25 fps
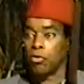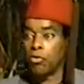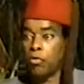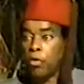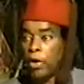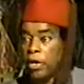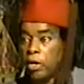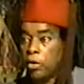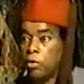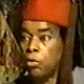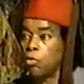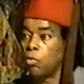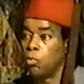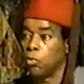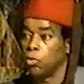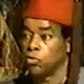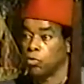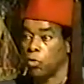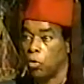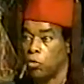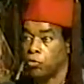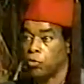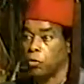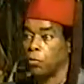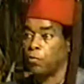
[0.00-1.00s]
the Great, who
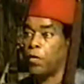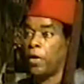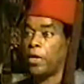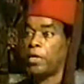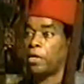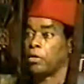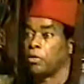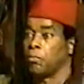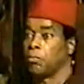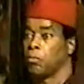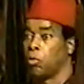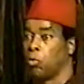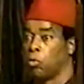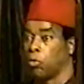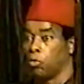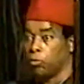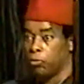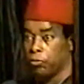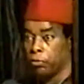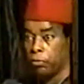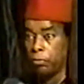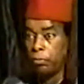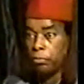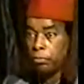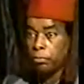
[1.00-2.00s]
was also fighting the
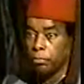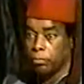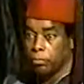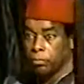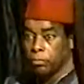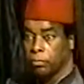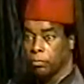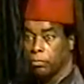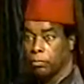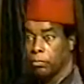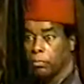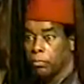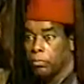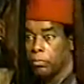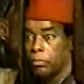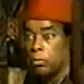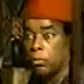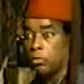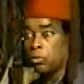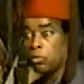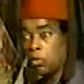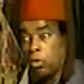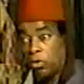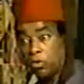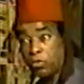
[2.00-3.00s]
Moors.
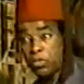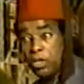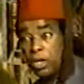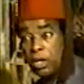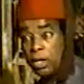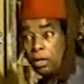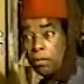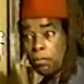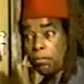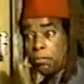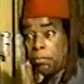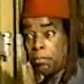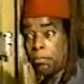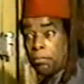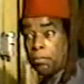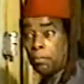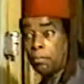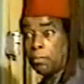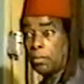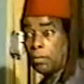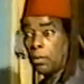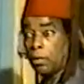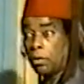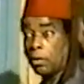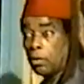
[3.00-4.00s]
You understand?
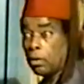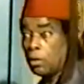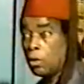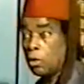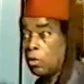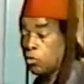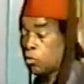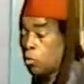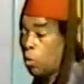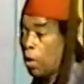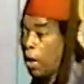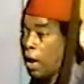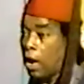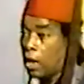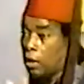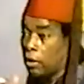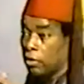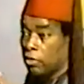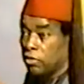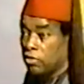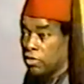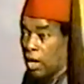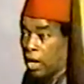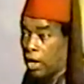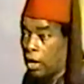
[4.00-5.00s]
So
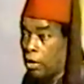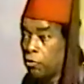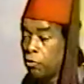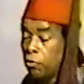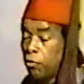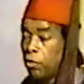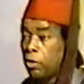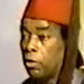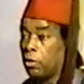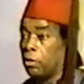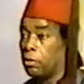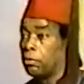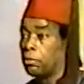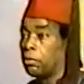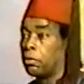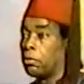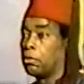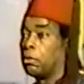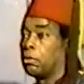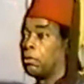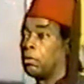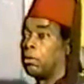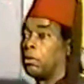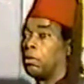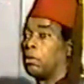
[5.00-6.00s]
Alexandria
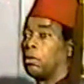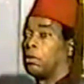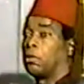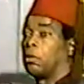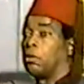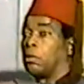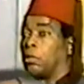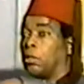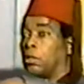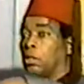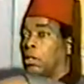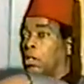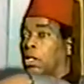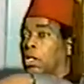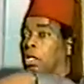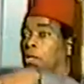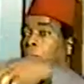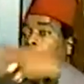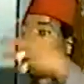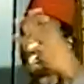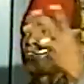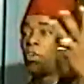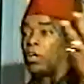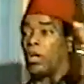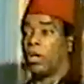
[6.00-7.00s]

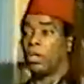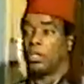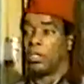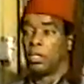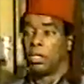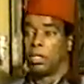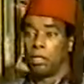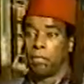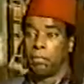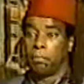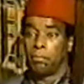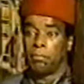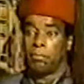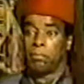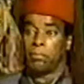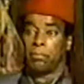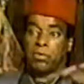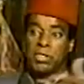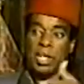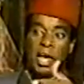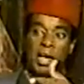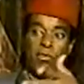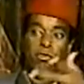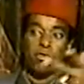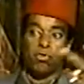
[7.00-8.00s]
in Misraim,
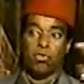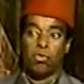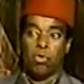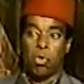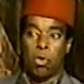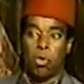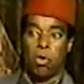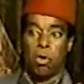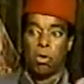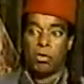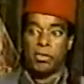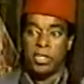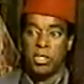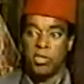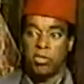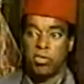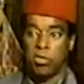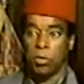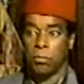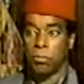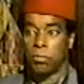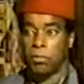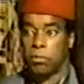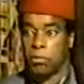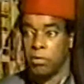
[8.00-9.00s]
that you call
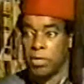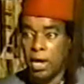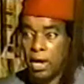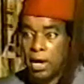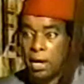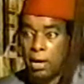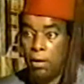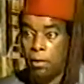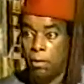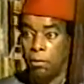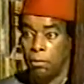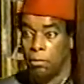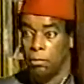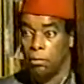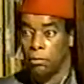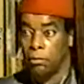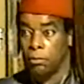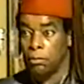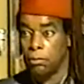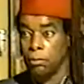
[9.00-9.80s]
Egypt now,